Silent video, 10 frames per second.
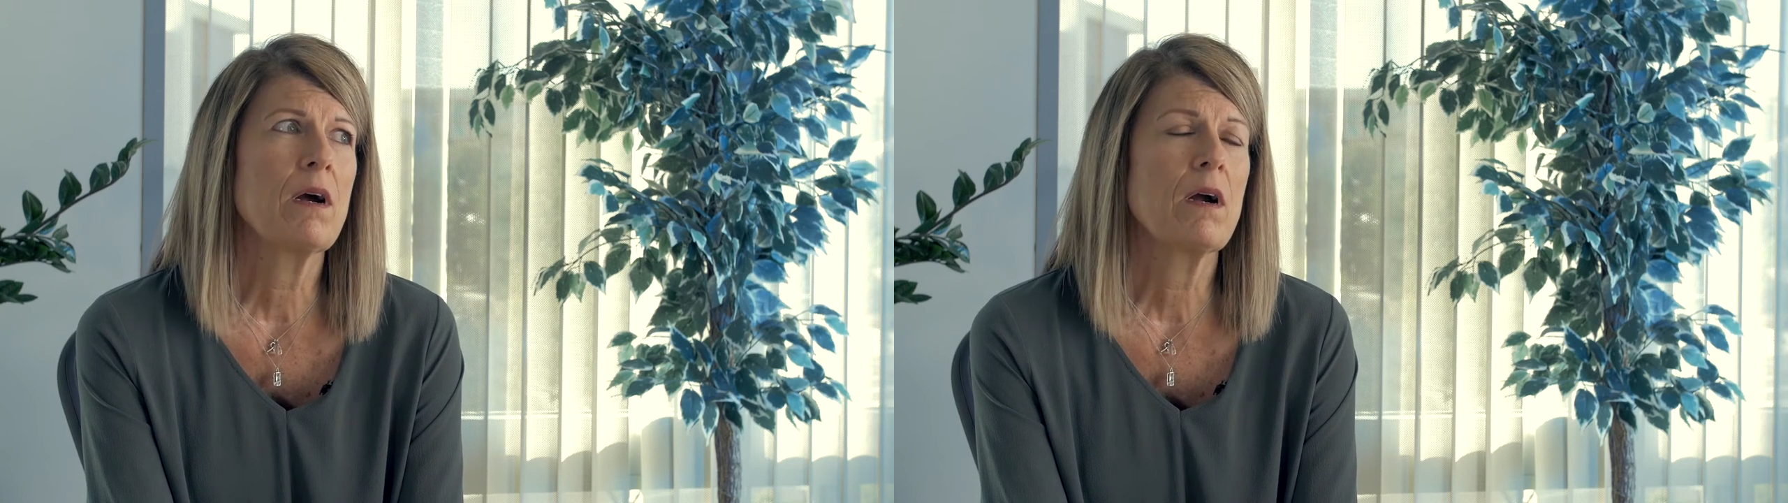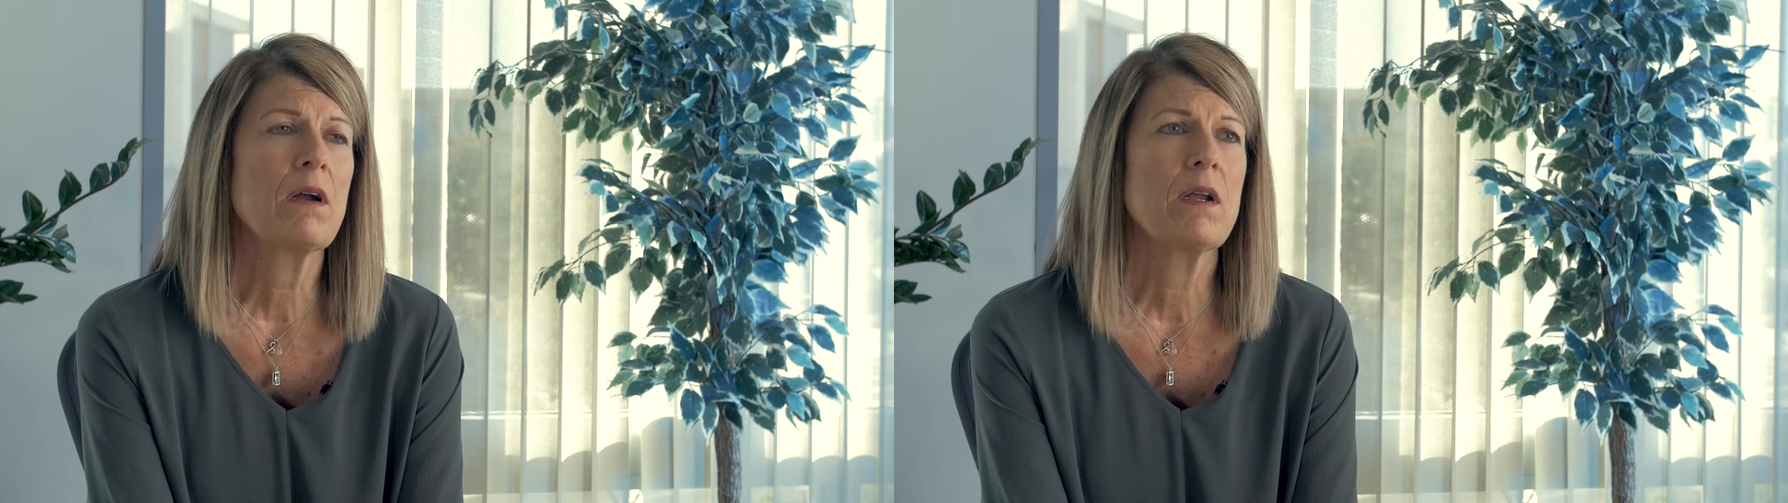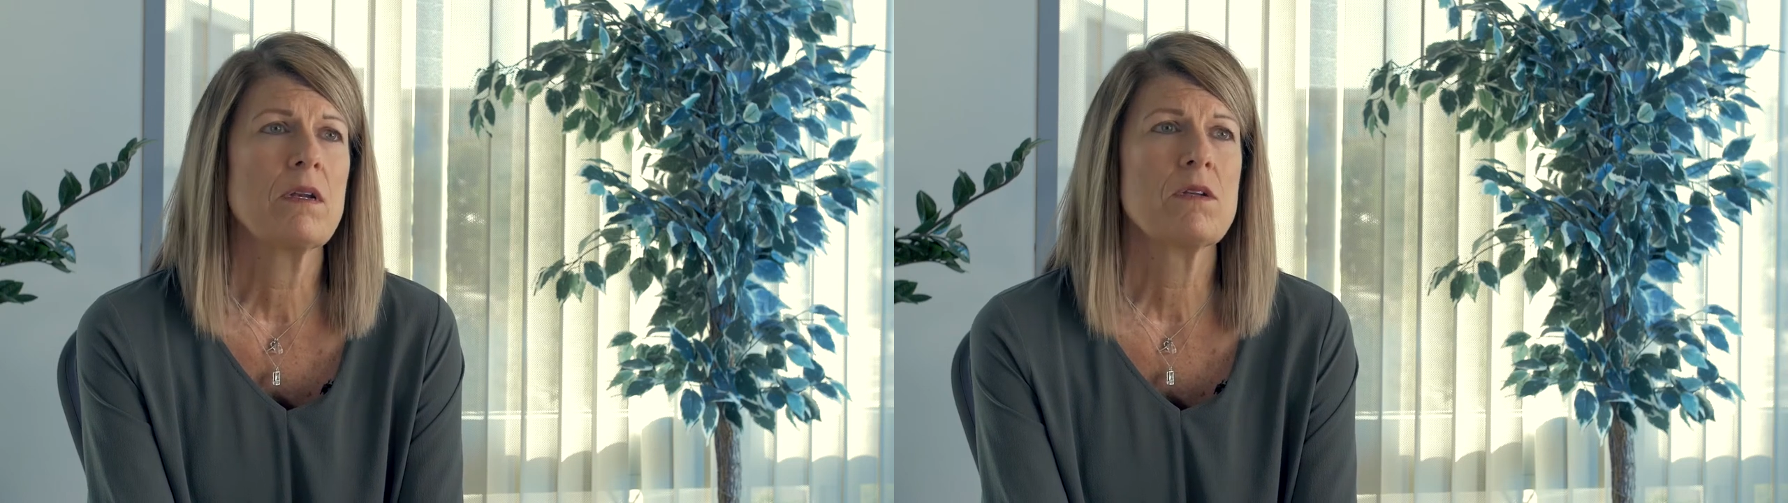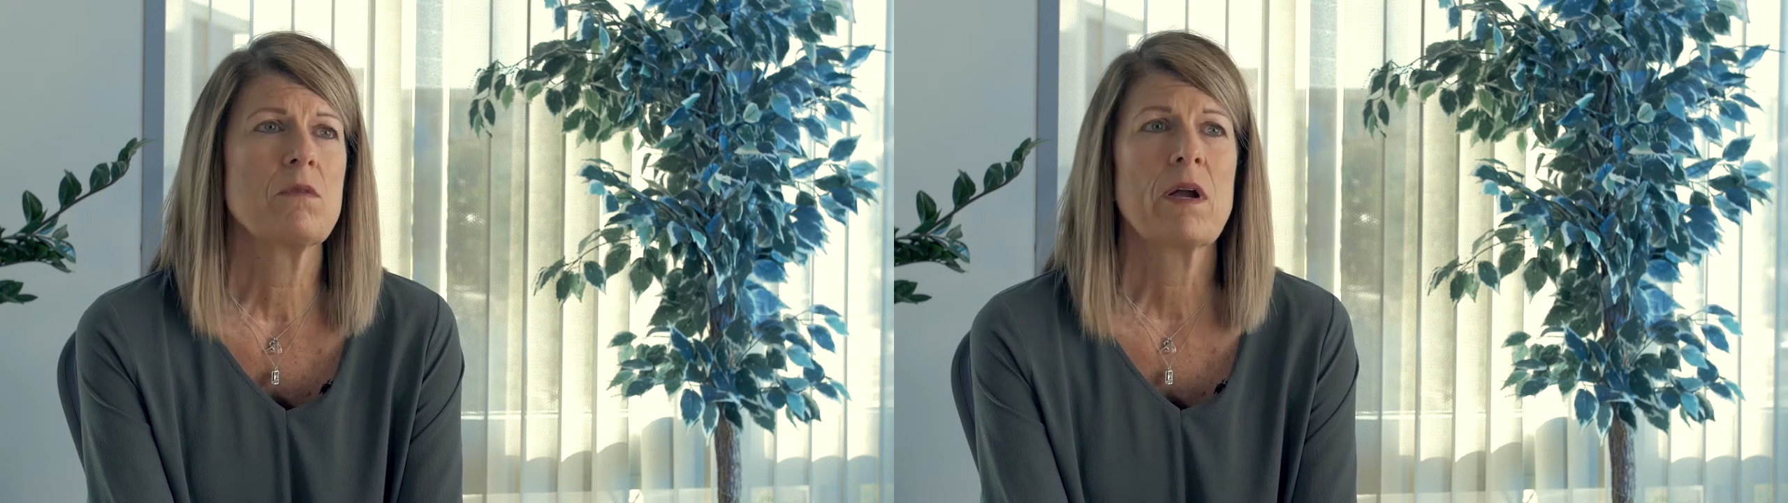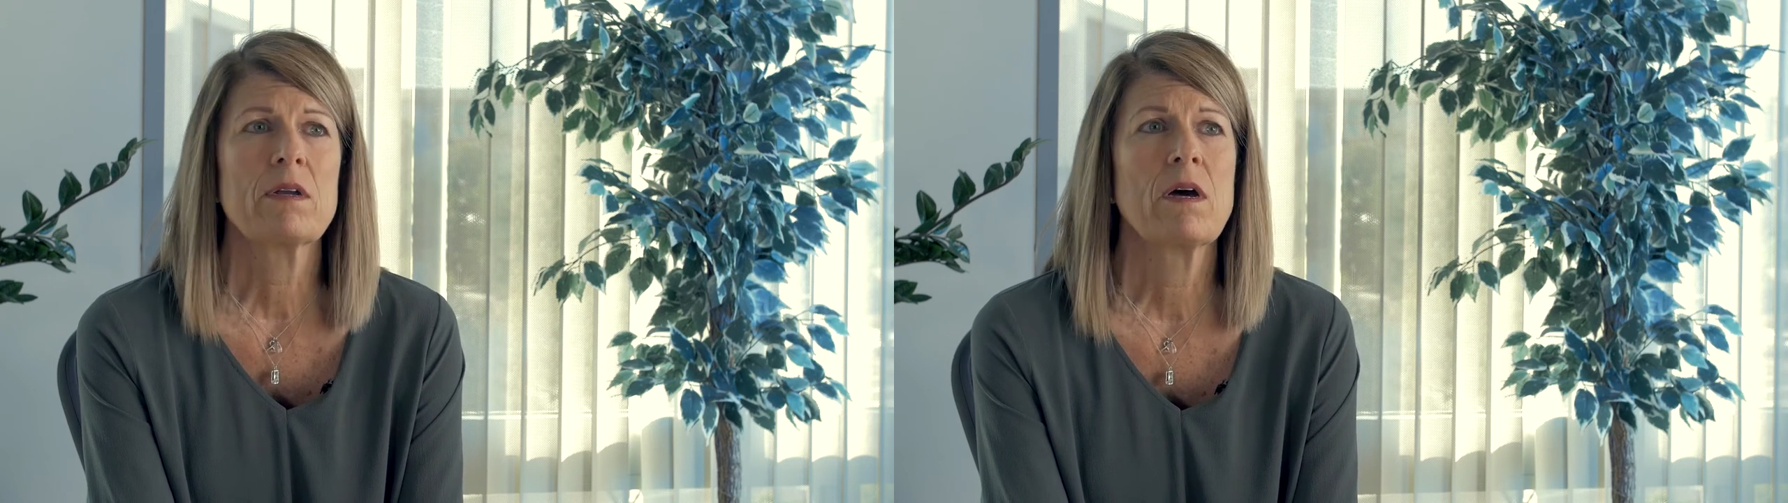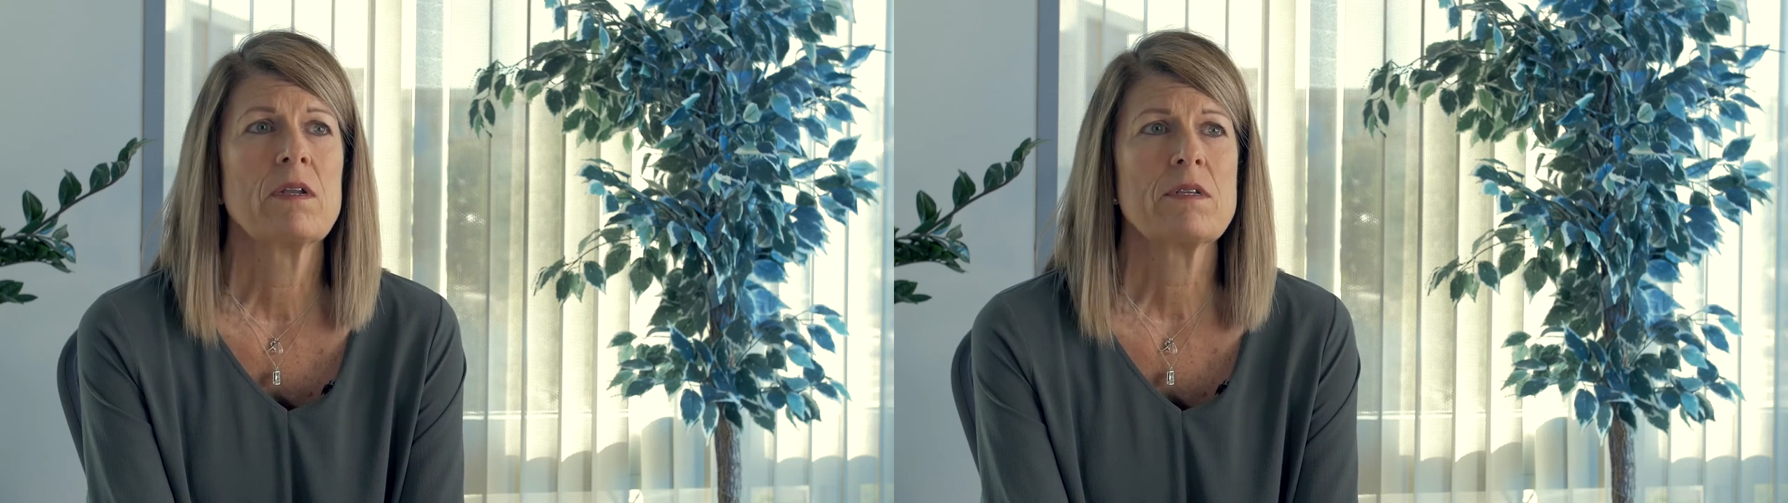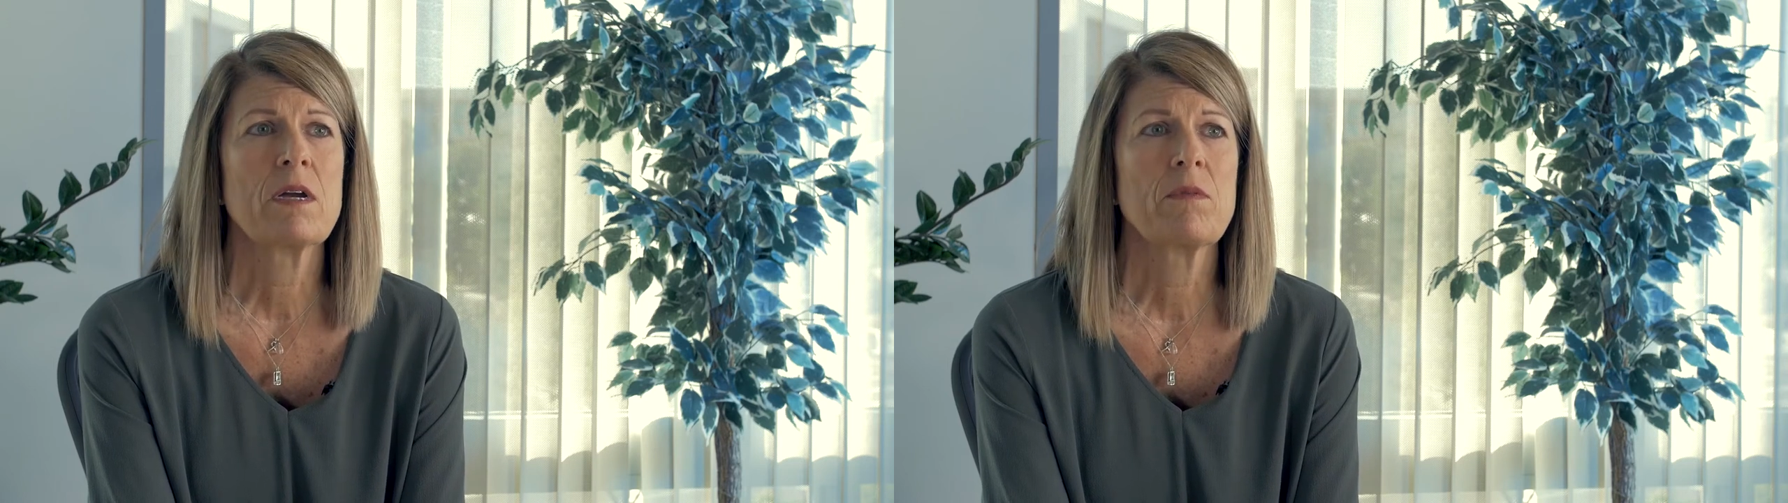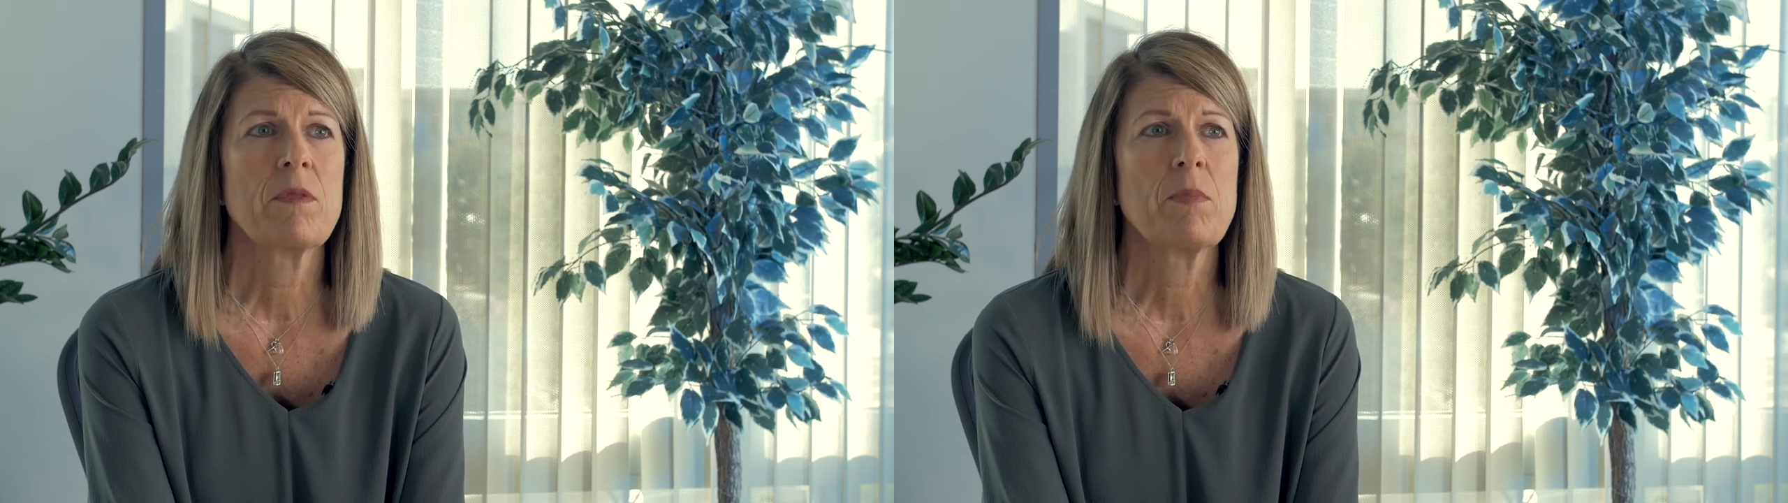are in direct
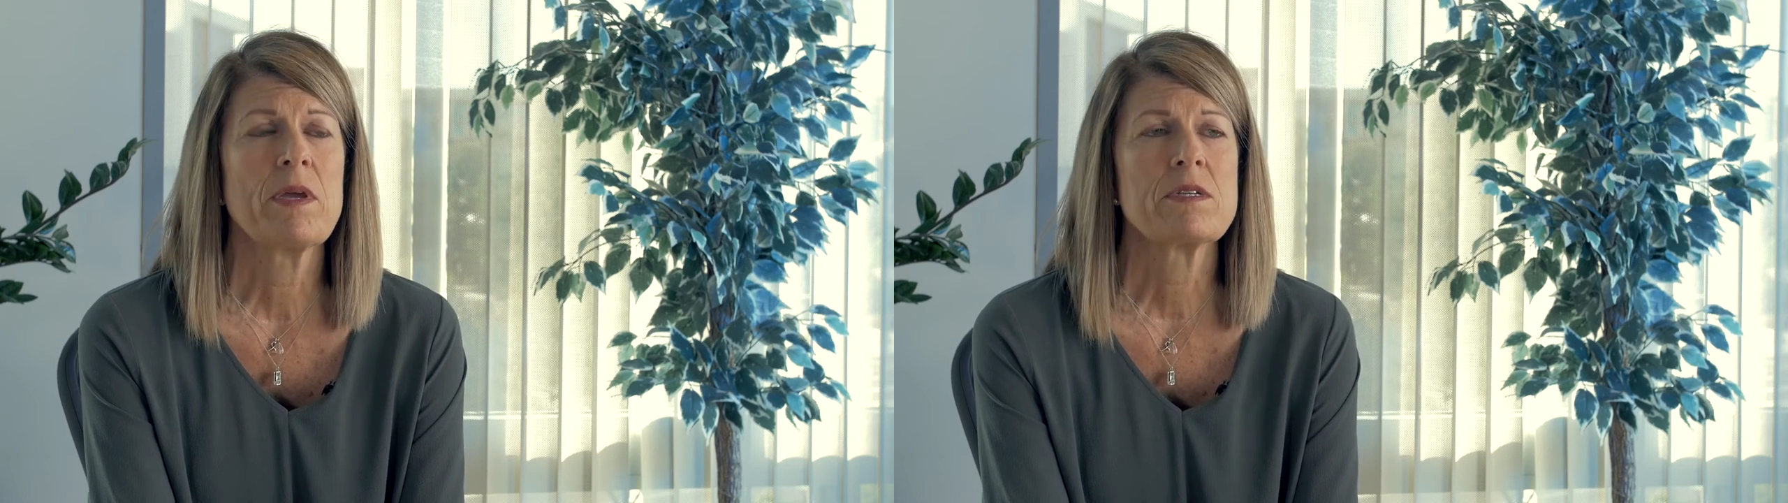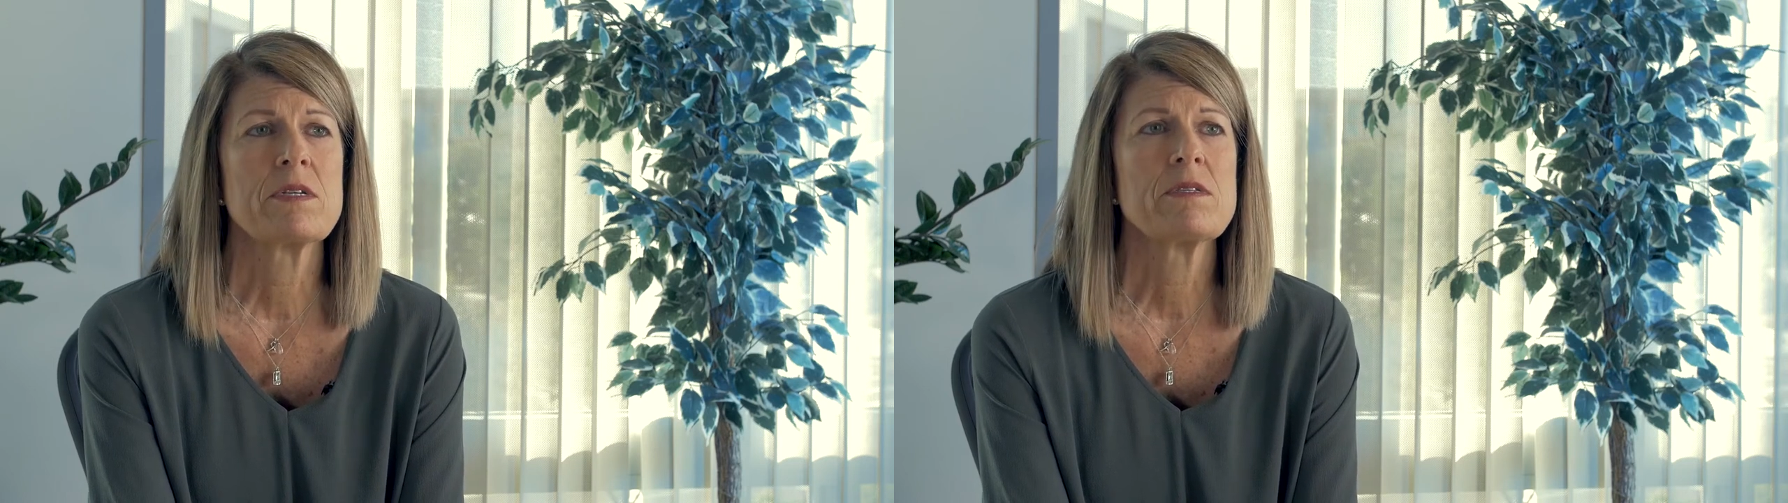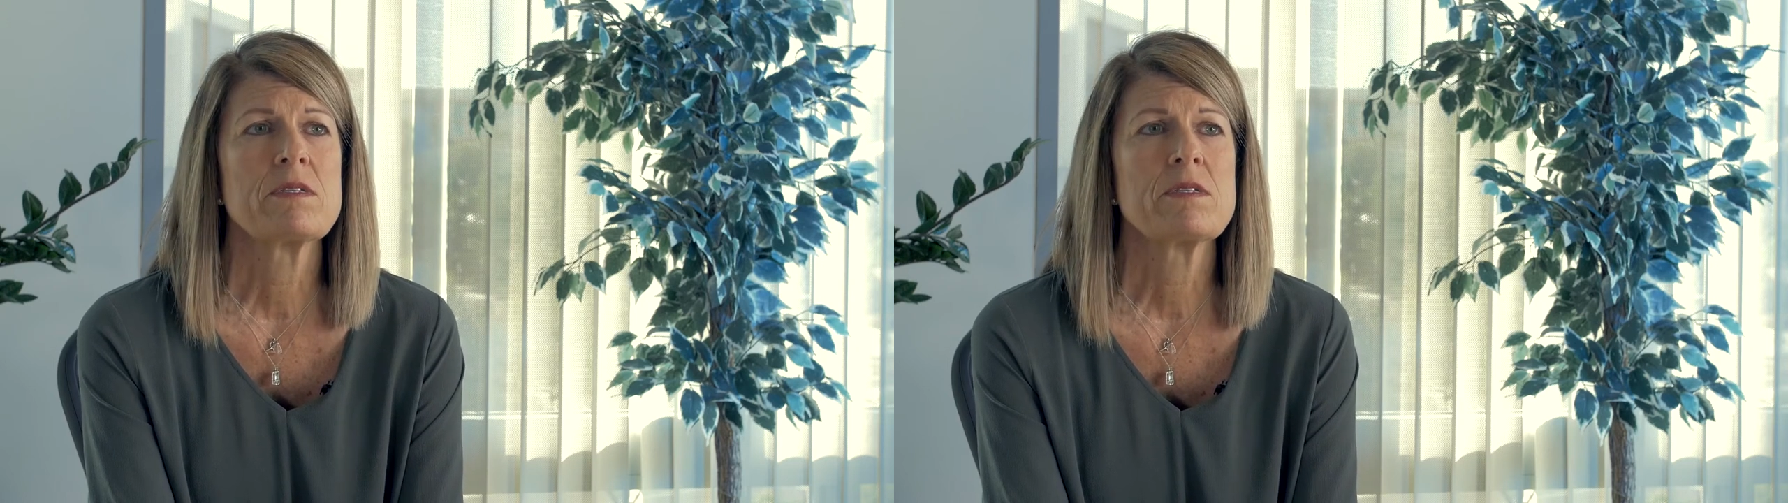contact with the patient.